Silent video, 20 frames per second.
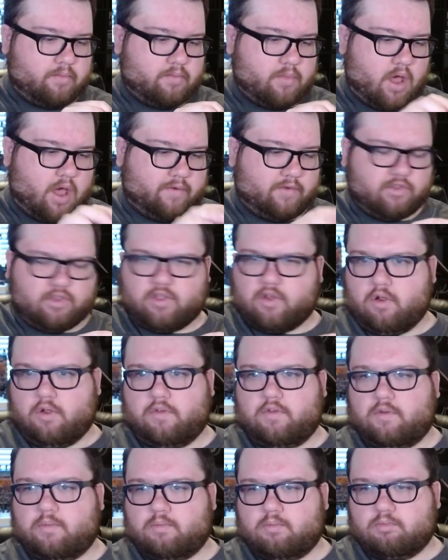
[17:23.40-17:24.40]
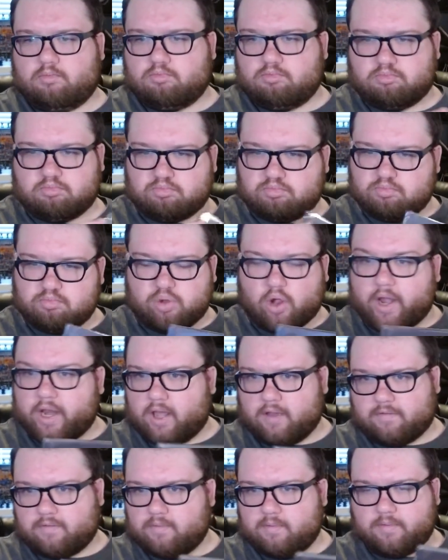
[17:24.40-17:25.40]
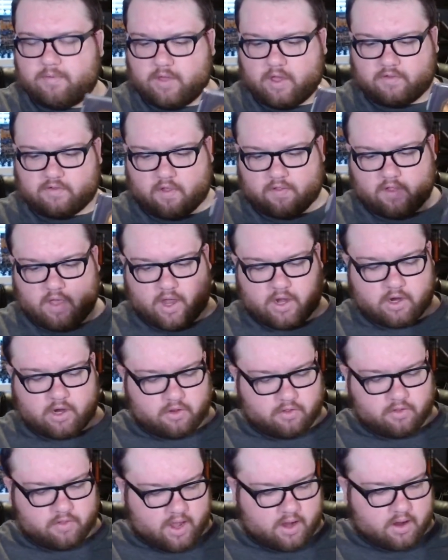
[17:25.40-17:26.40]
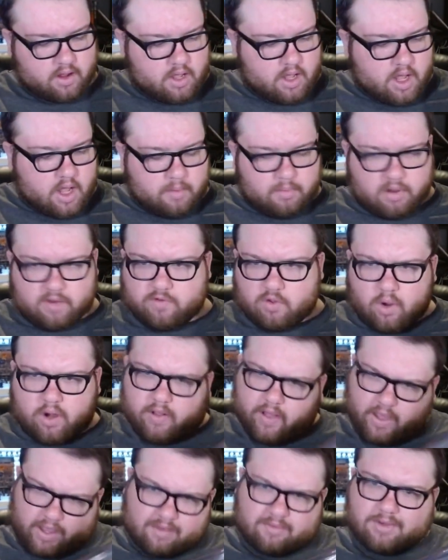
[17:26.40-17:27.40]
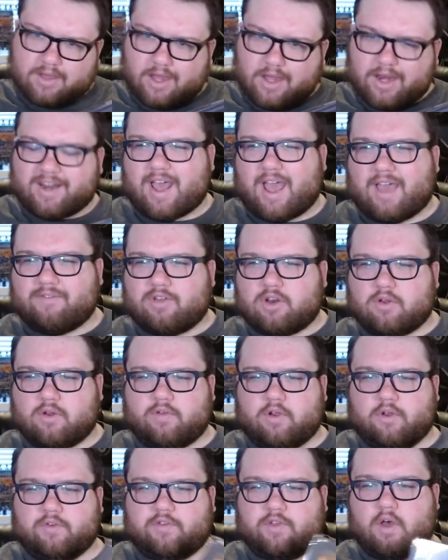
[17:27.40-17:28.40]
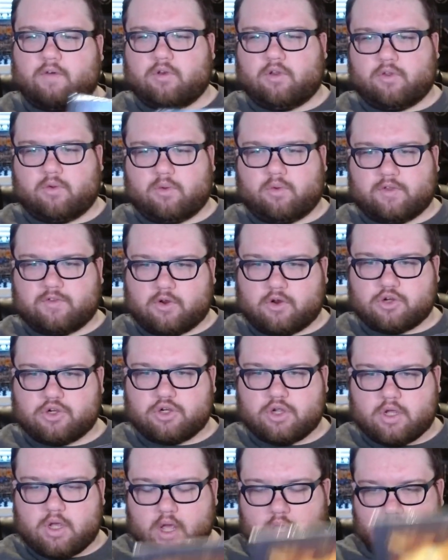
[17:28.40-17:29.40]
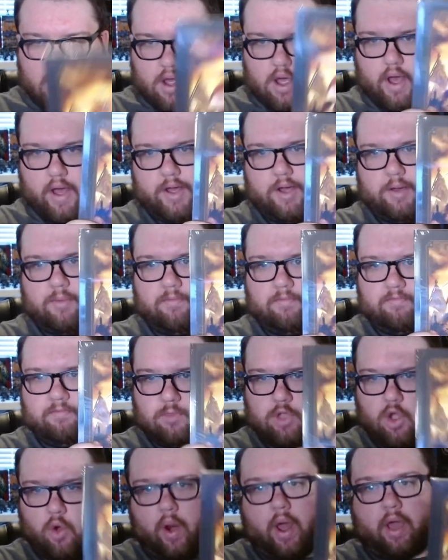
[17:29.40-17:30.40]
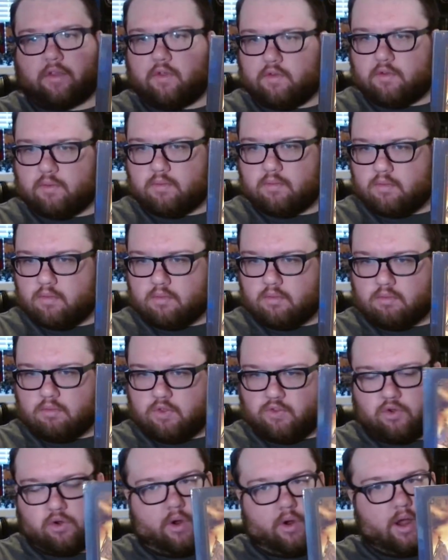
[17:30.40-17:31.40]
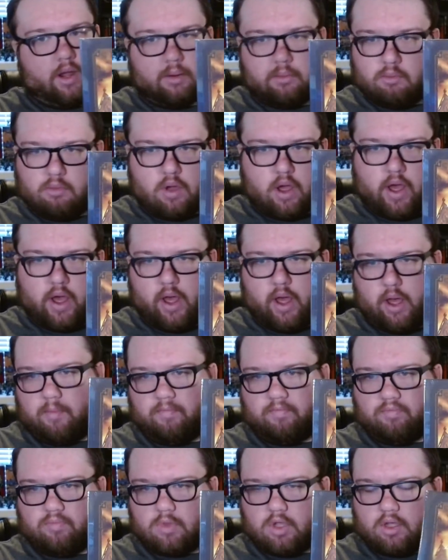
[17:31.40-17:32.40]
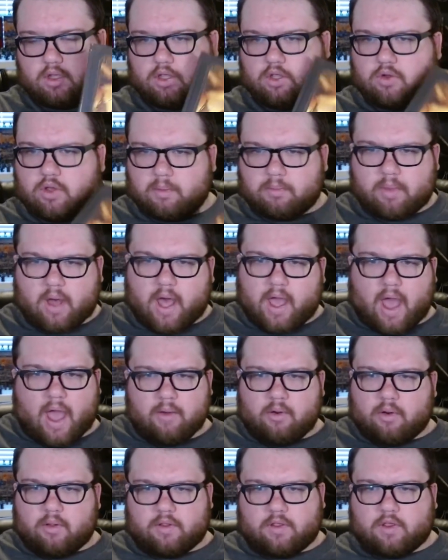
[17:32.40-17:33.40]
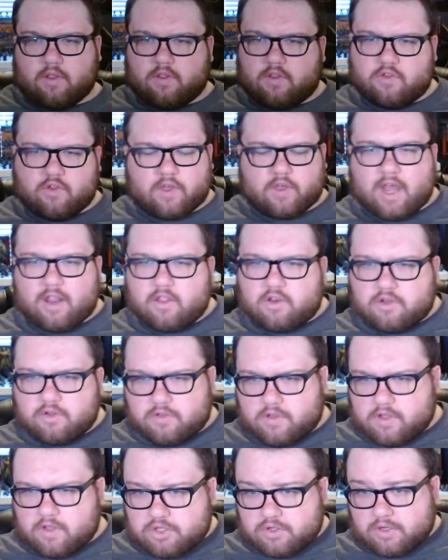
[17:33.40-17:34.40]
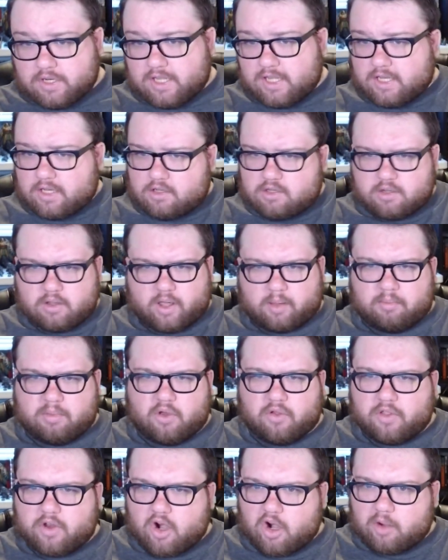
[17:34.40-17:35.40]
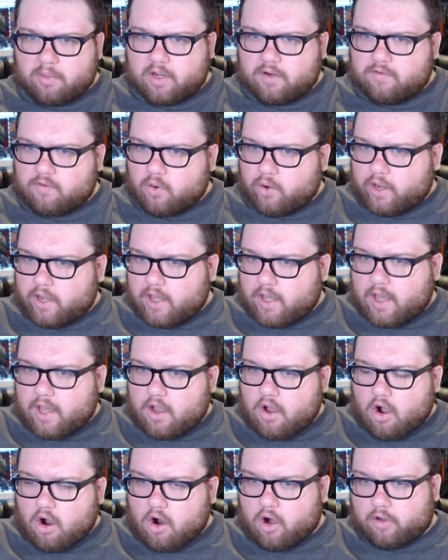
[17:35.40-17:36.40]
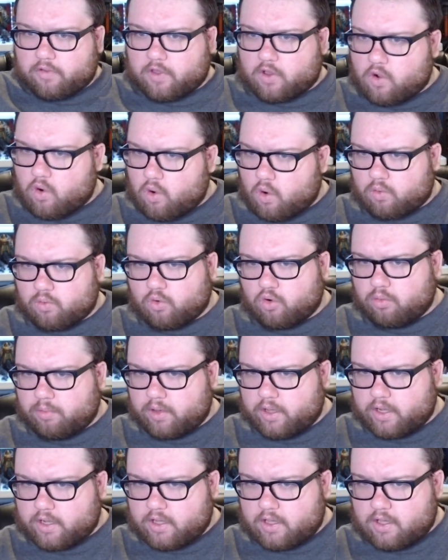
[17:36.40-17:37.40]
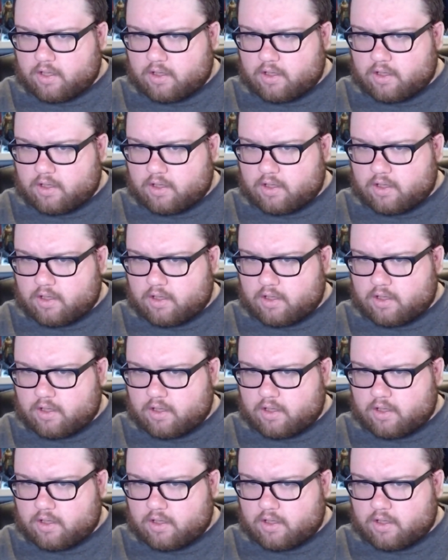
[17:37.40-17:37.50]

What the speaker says: Obviously, there's plenty of things online to do that. But if you want to like kind of dive into it for yourself and do the research, Codexes. These are great. You can buy. So kind of the two things you need to like build an army in 40k are the core rulebook,